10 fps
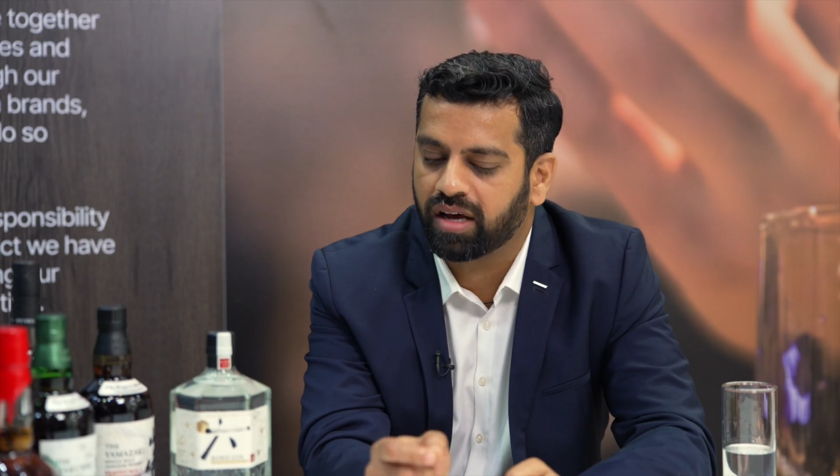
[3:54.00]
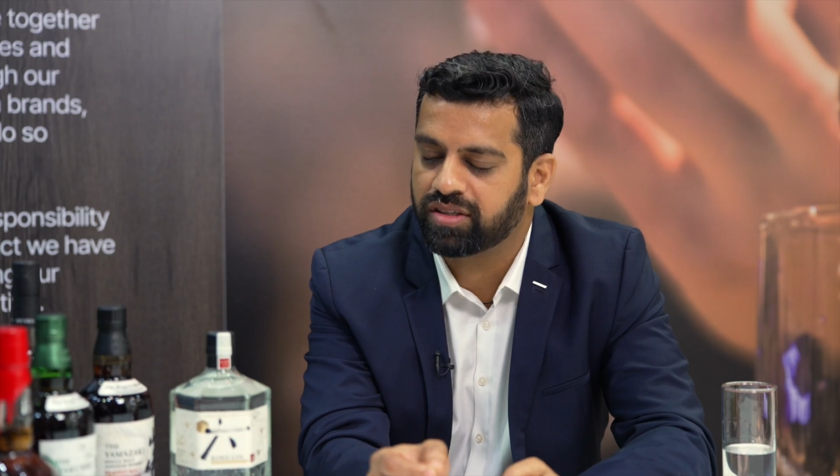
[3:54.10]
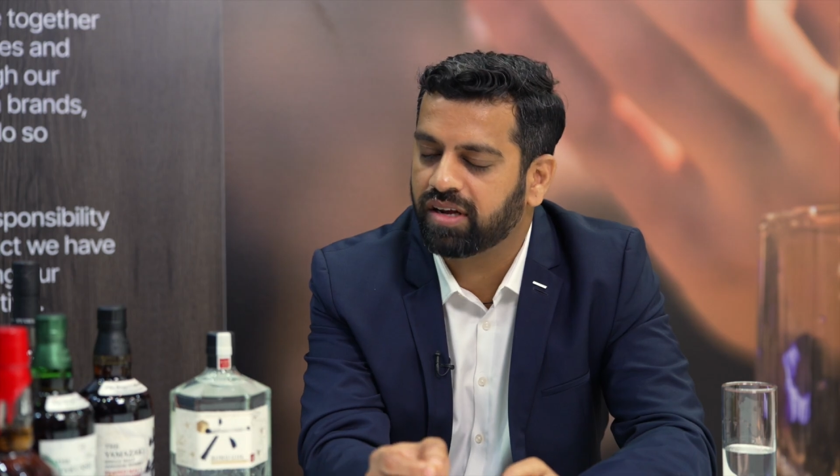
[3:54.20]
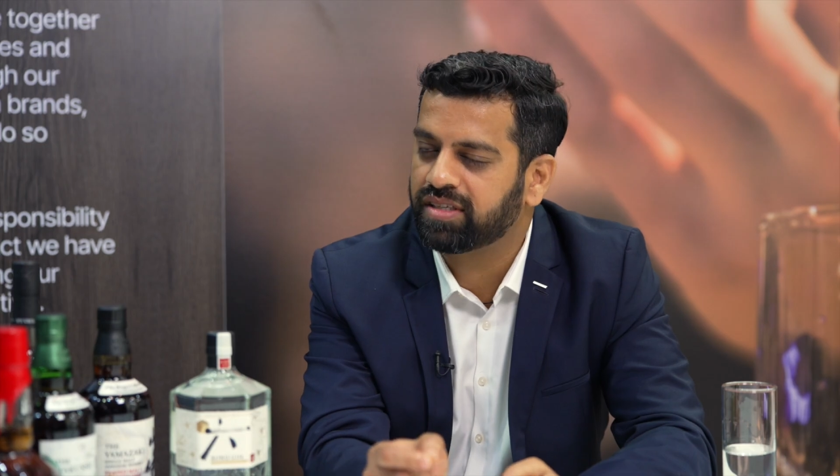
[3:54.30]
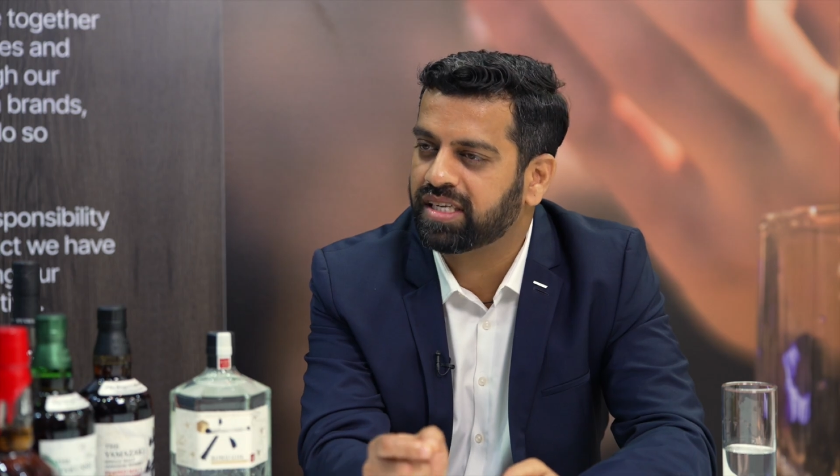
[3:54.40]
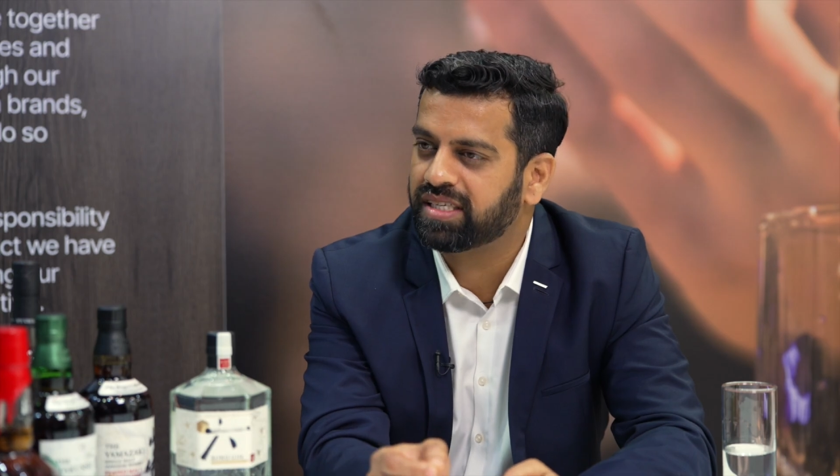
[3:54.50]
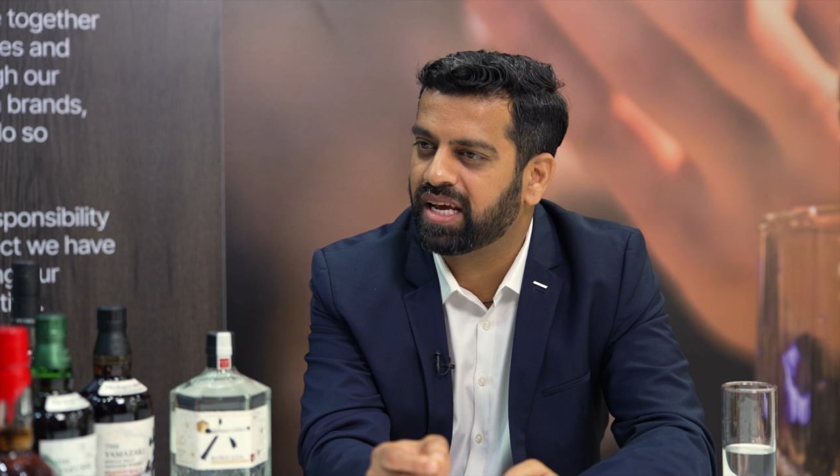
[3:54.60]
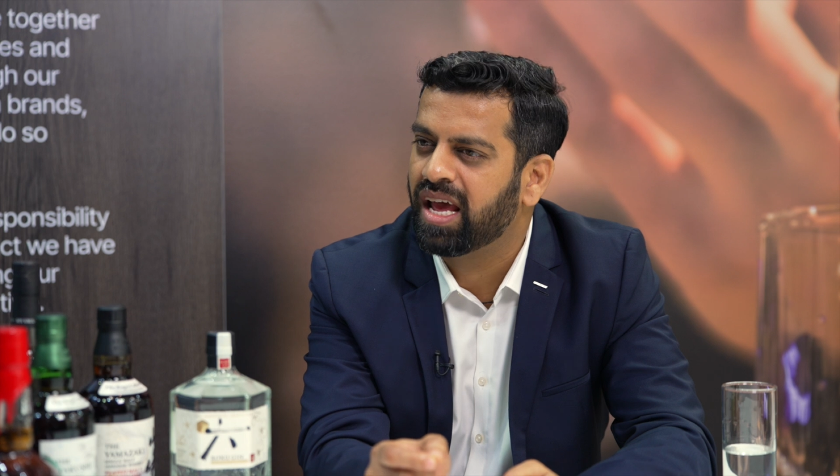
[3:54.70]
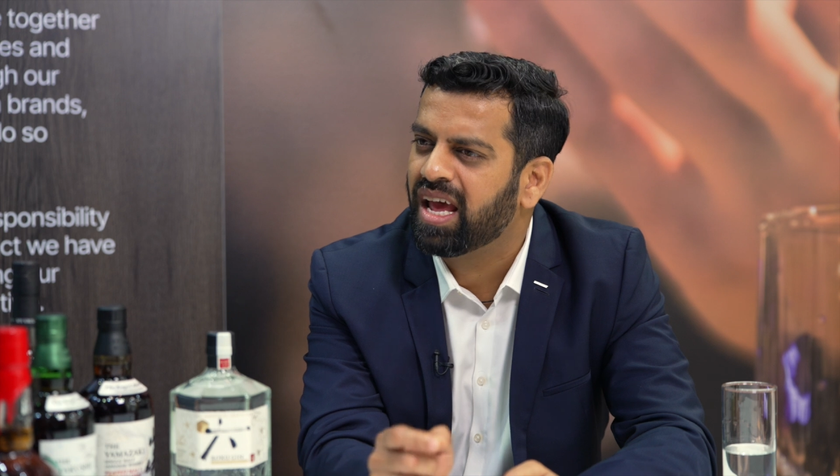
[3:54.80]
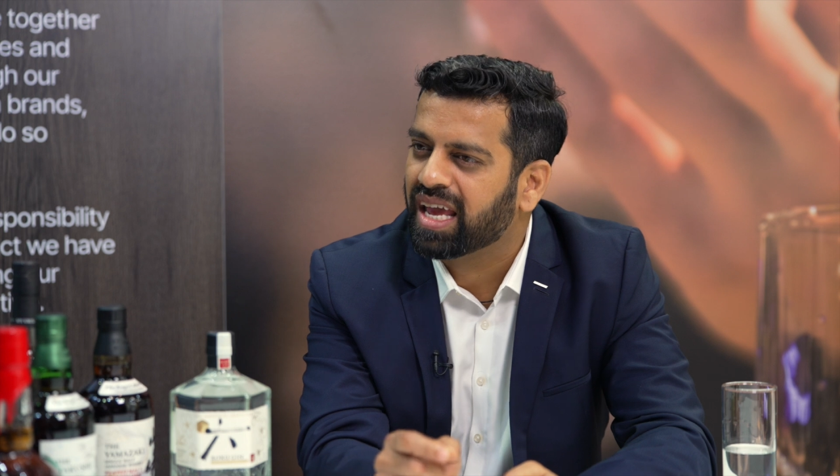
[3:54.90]
ourselves and
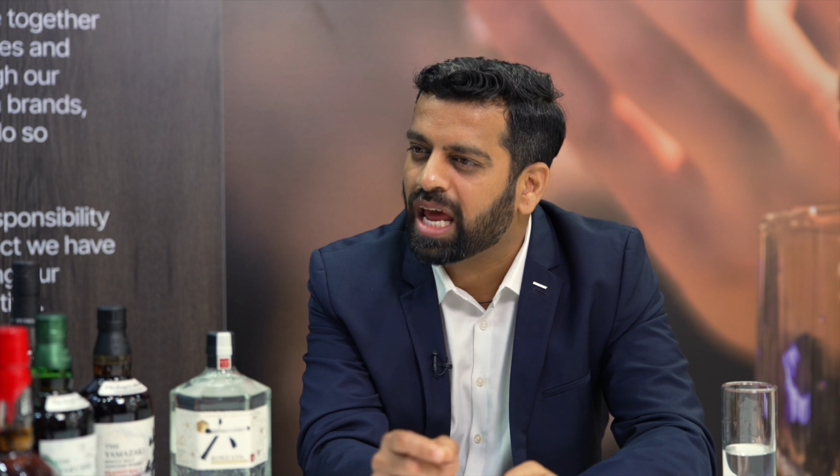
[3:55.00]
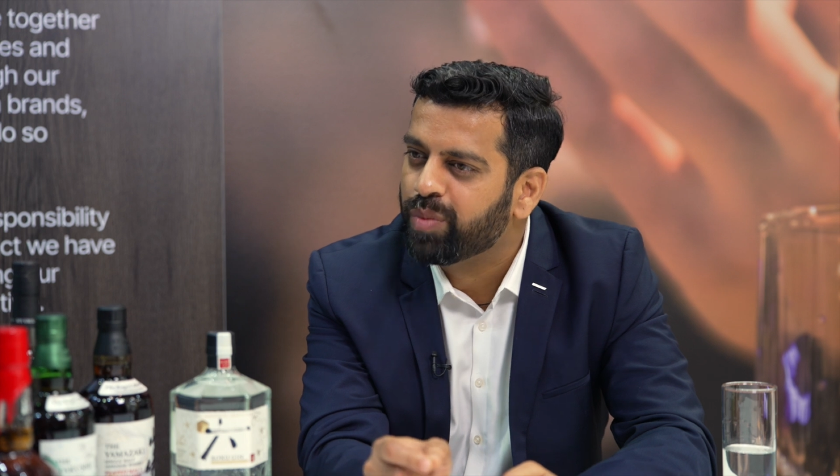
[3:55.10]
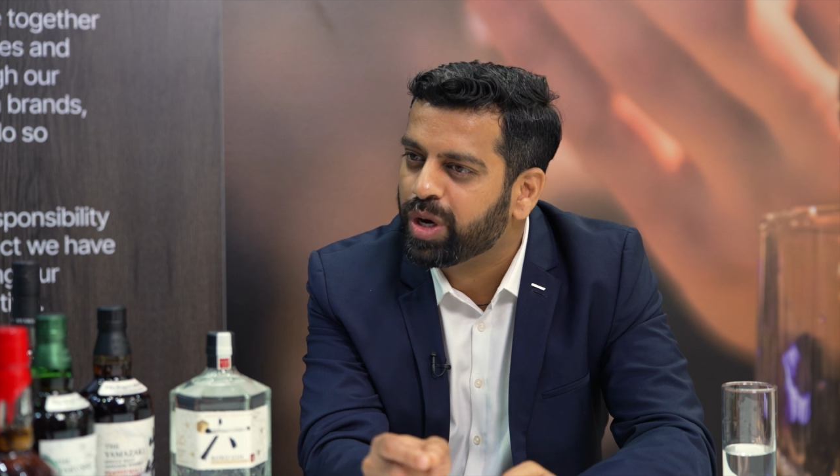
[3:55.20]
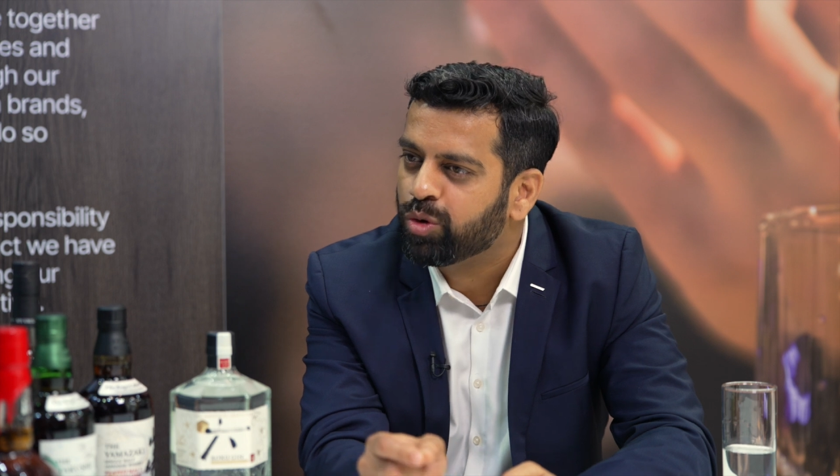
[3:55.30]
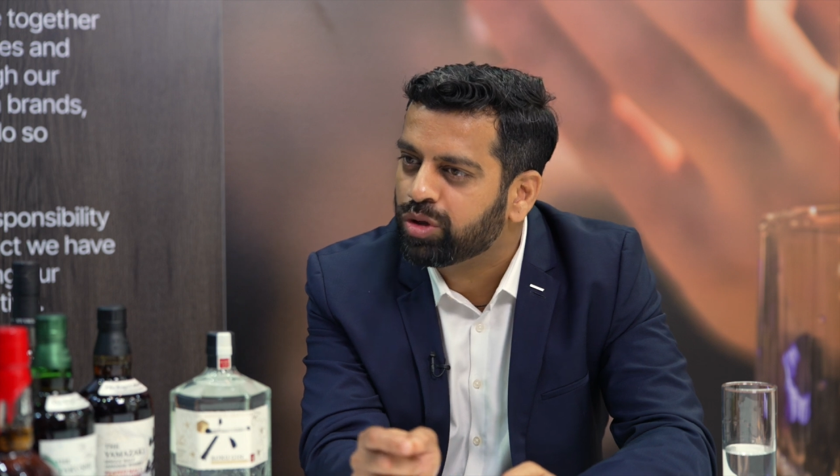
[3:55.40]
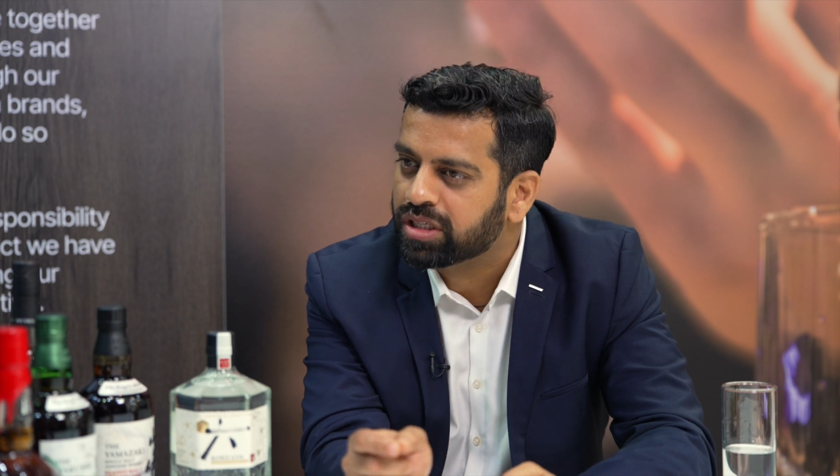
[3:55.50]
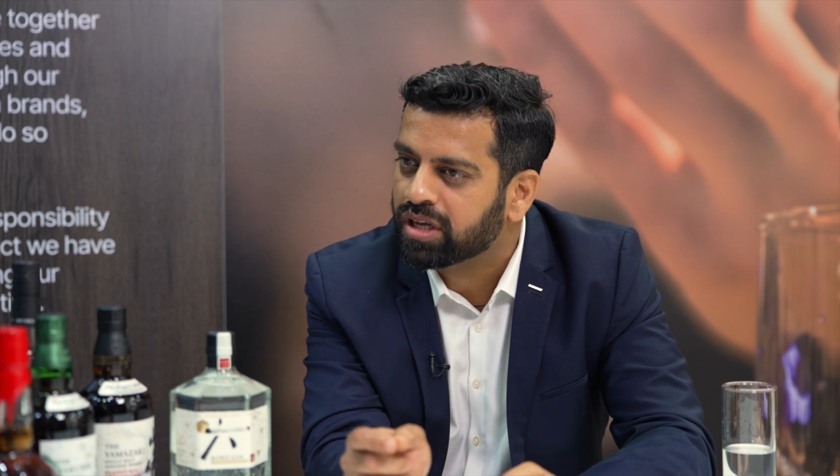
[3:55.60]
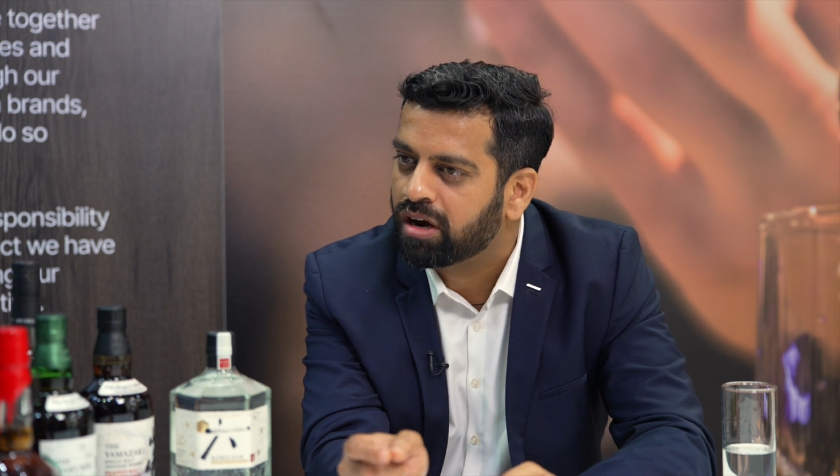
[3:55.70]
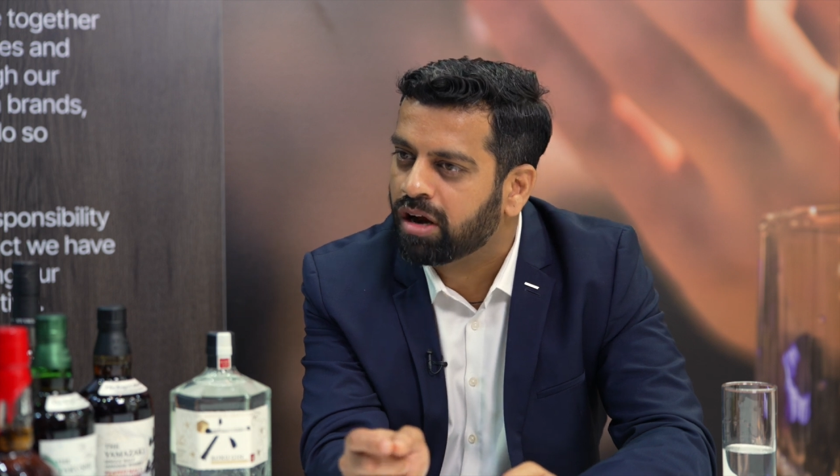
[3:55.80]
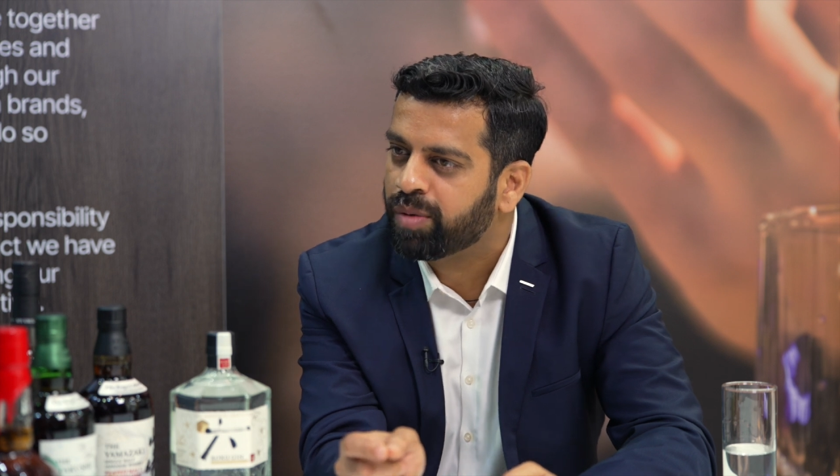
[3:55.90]
say, can we do this
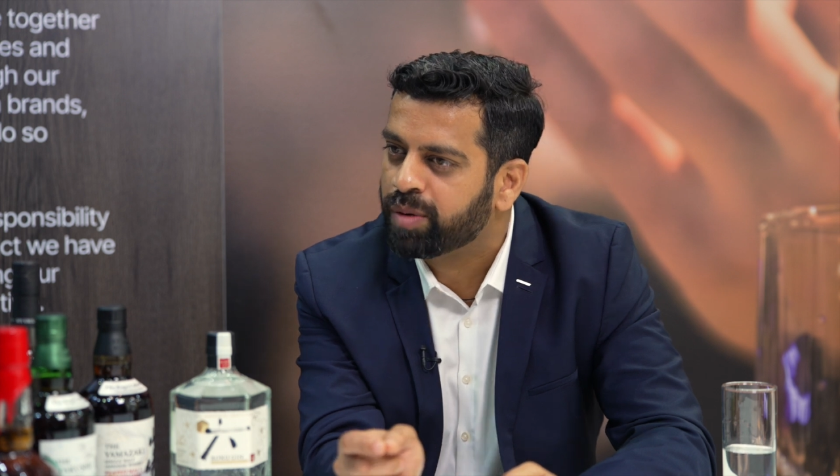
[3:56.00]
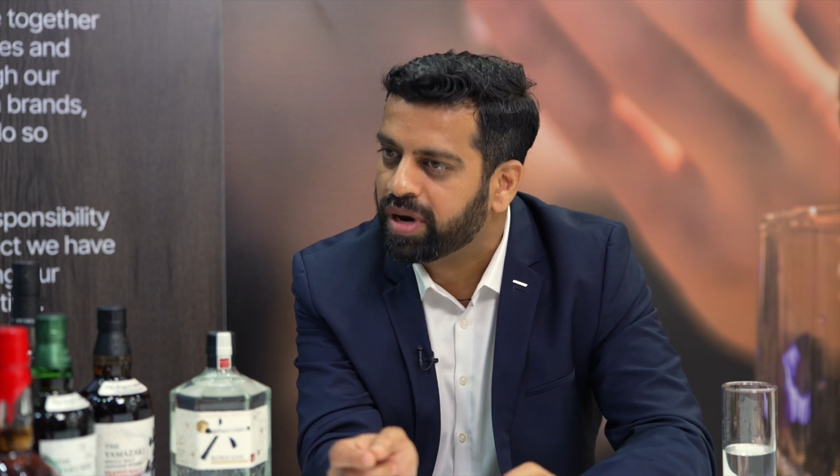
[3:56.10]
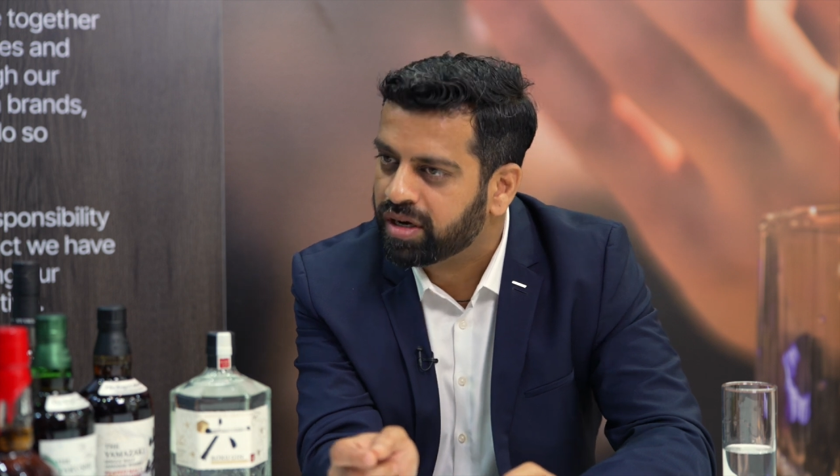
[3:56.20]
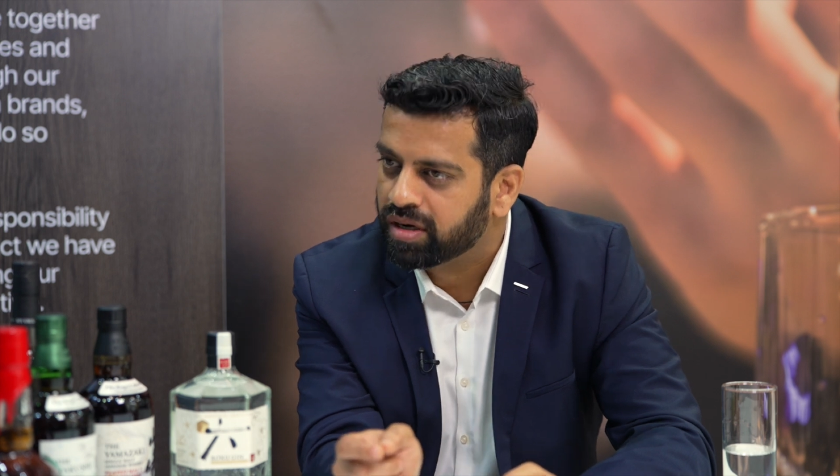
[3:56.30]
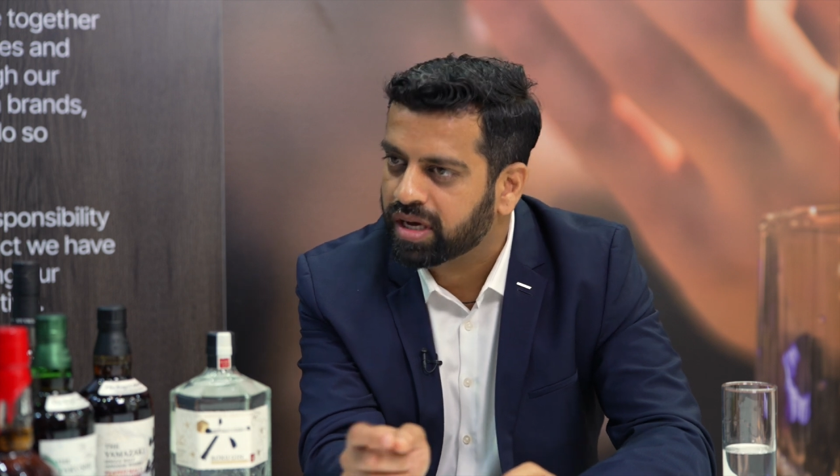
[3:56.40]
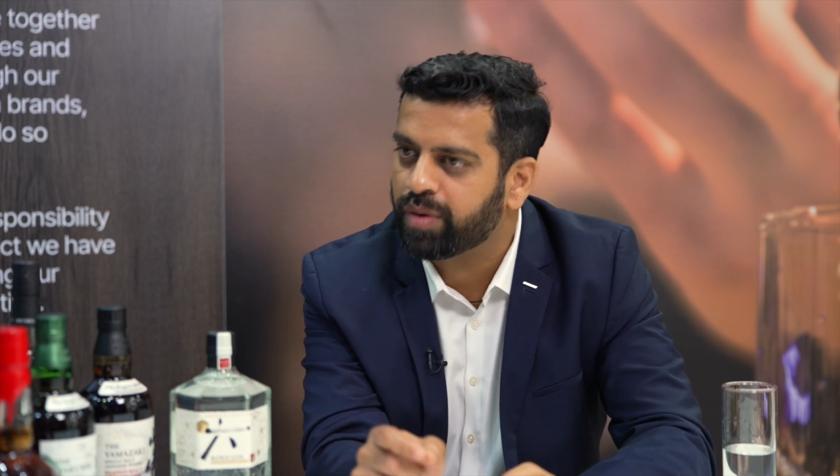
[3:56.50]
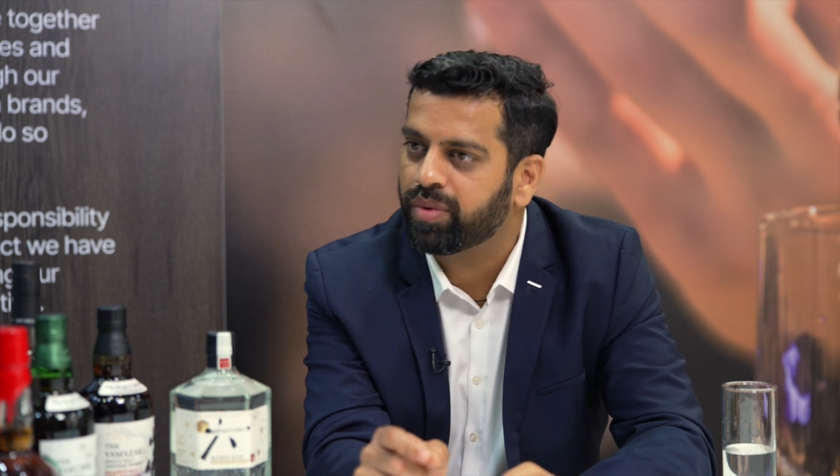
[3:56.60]
a little bit better?